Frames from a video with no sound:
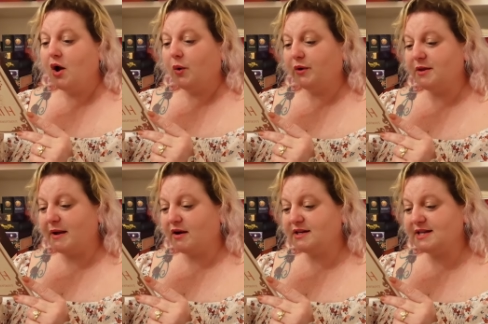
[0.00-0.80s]
When the
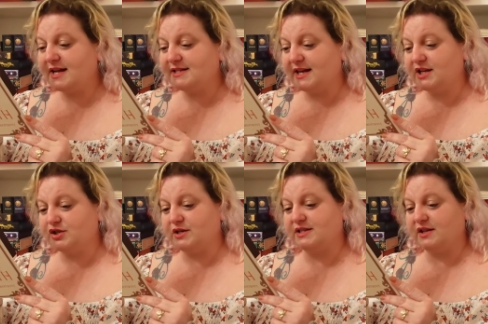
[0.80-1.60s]
Baron takes an
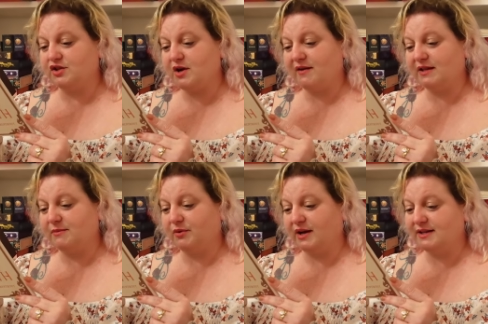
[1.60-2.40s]
interest in the traveling
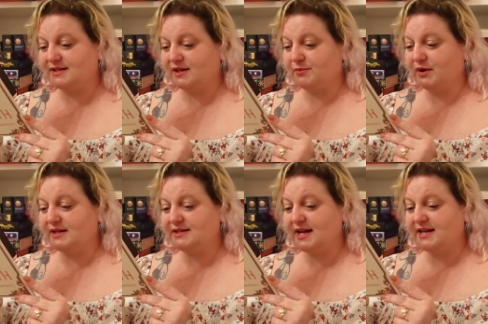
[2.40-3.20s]
prince and the
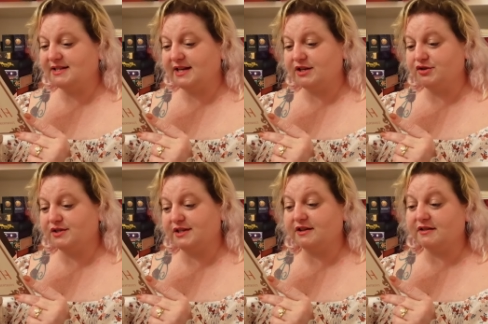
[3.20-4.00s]
prince takes an
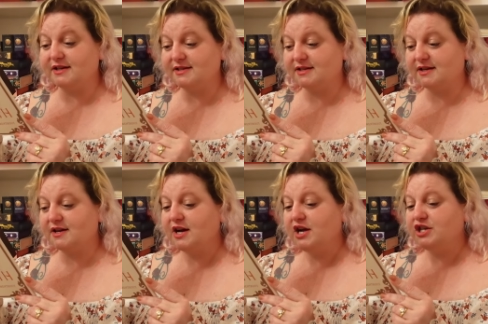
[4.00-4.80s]
interest in Calista,
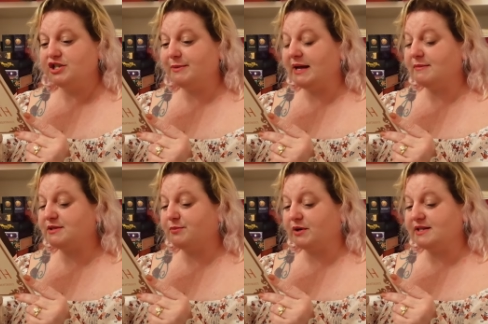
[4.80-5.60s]
she becomes
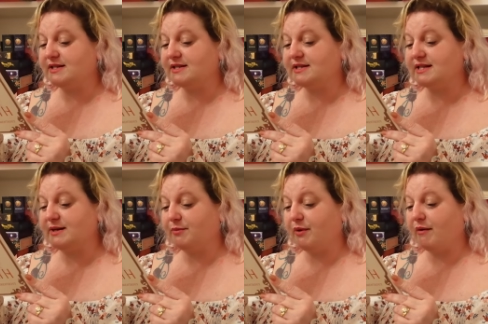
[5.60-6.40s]
the prince's
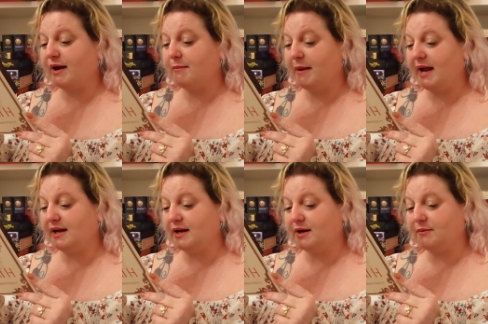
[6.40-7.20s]
temporary
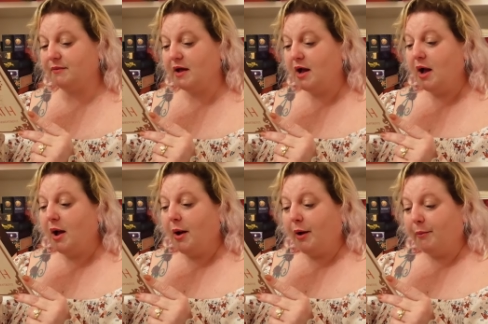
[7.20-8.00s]
companion.
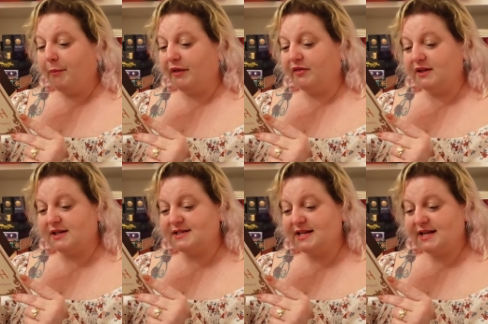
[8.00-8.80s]
But
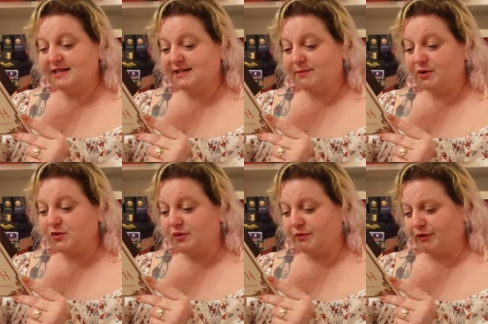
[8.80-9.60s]
the city simmers
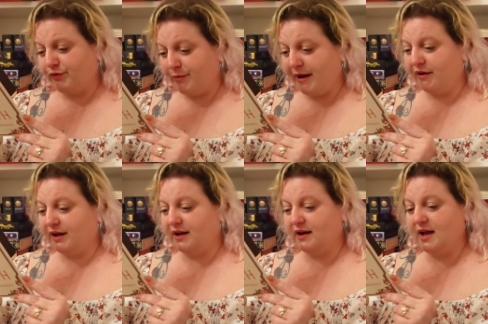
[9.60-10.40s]
with re
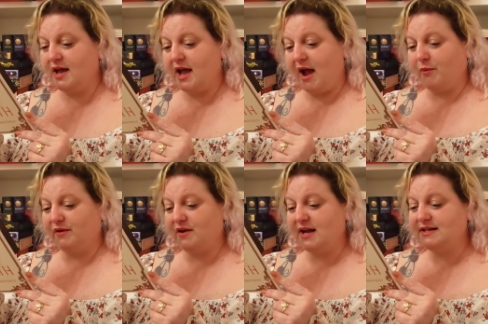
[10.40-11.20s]
rebellion, and with
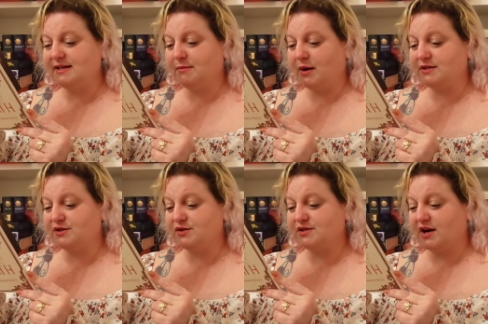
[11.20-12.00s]
knights and
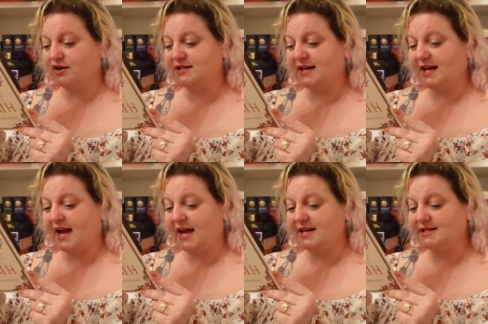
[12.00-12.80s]
monsters at her city
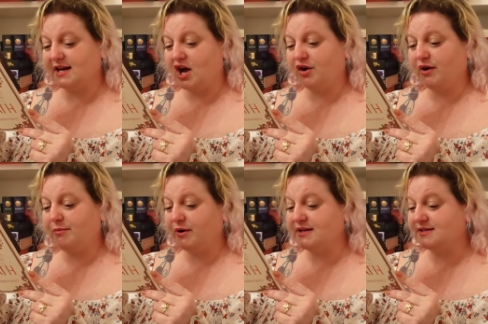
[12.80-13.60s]
gates and a hungry
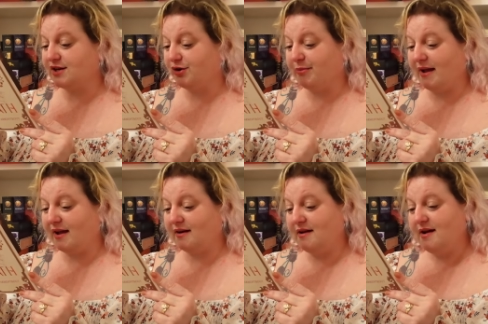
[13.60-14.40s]
prince in her bed,